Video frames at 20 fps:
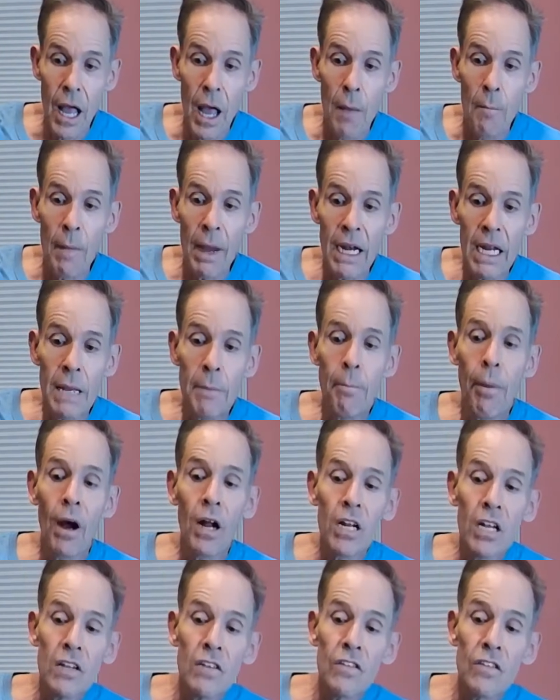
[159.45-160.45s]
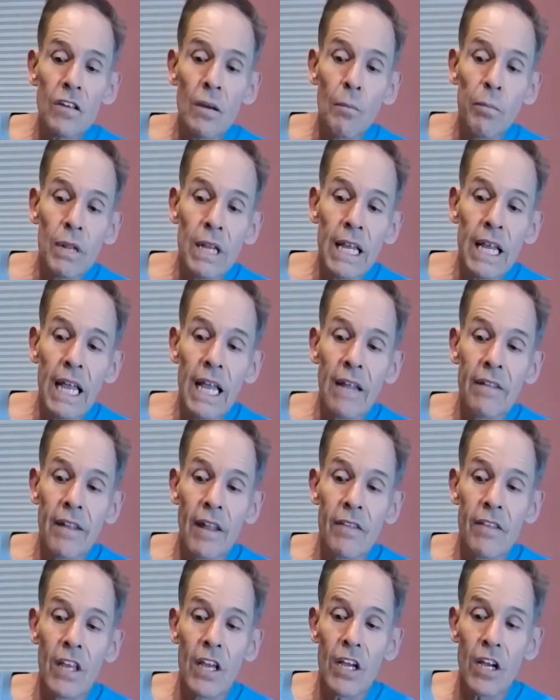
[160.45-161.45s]
Many pundits complain
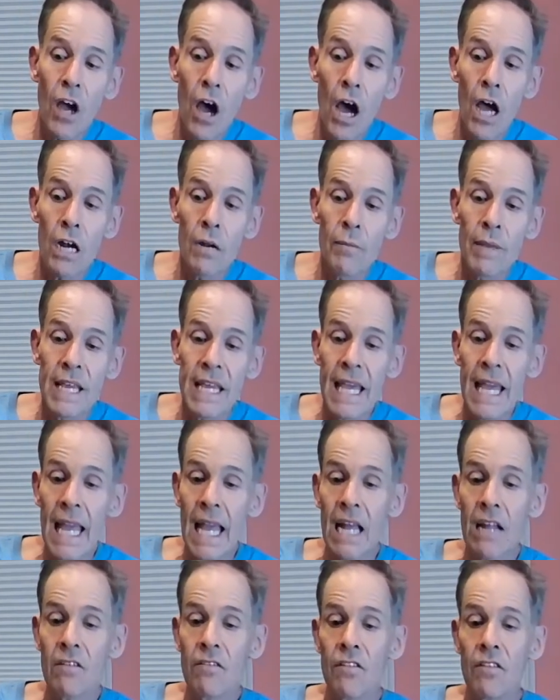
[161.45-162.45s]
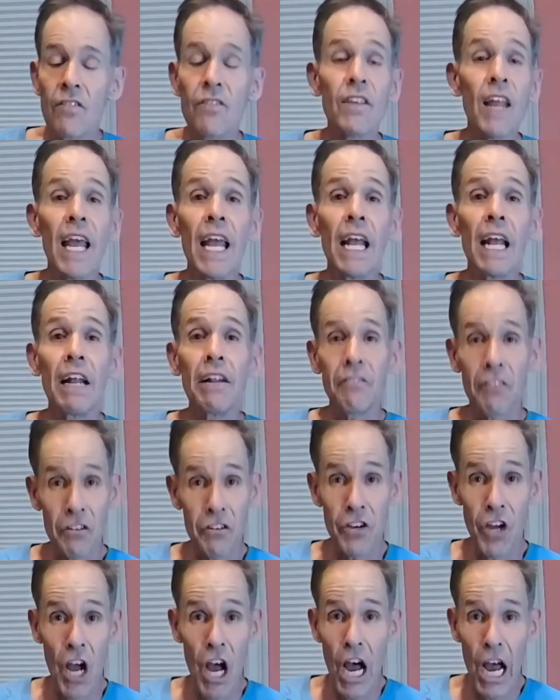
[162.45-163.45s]
that the economy can't sustain such
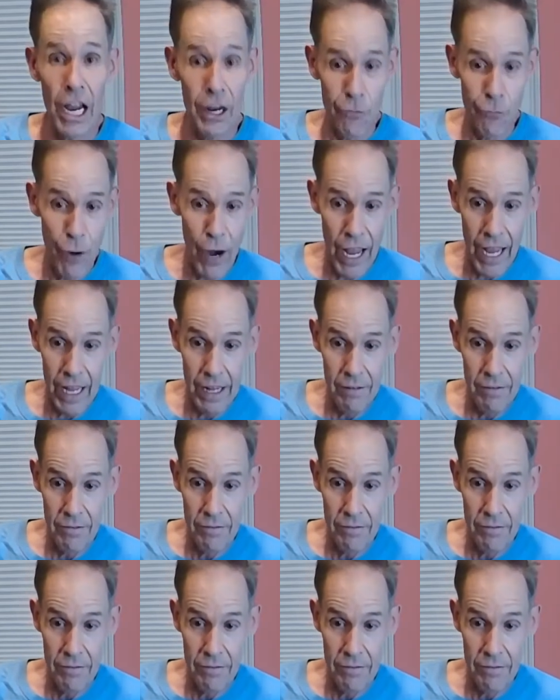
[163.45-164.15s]
a high rate.